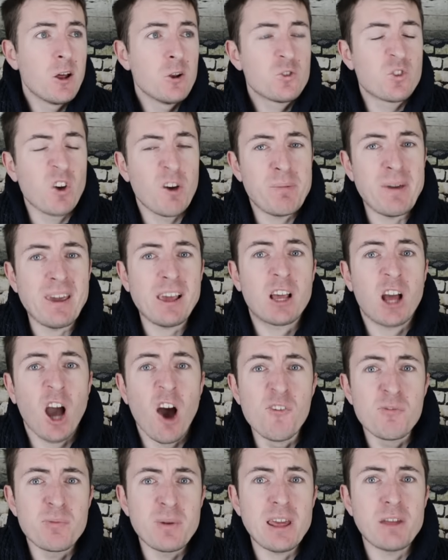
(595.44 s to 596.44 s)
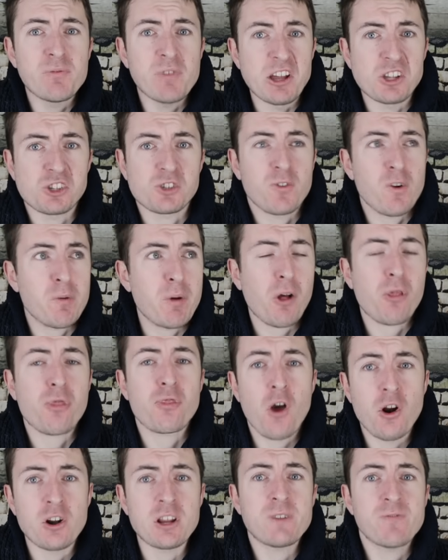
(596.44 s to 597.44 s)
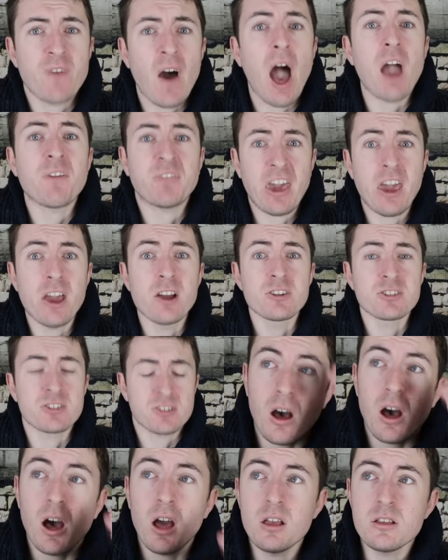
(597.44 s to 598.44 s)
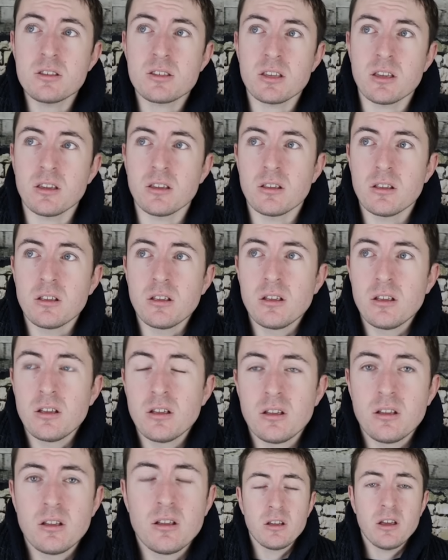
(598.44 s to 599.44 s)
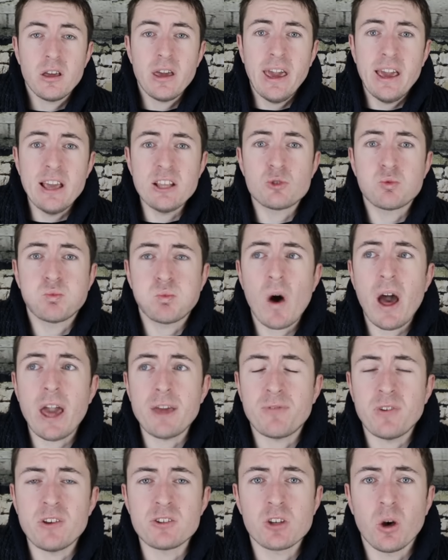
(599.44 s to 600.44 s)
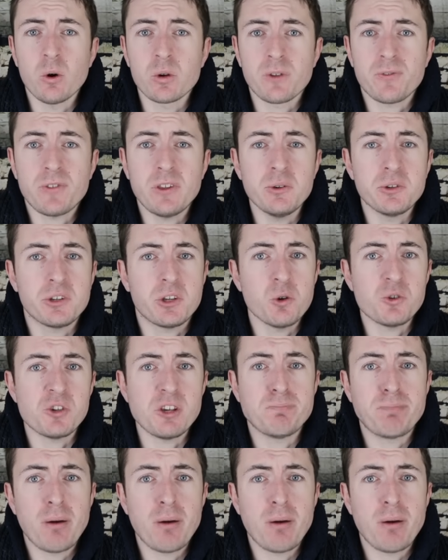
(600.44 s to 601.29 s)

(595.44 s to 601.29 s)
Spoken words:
to have been comfortably rich for about 35 years. Honestly, his wife is owed a few Gucci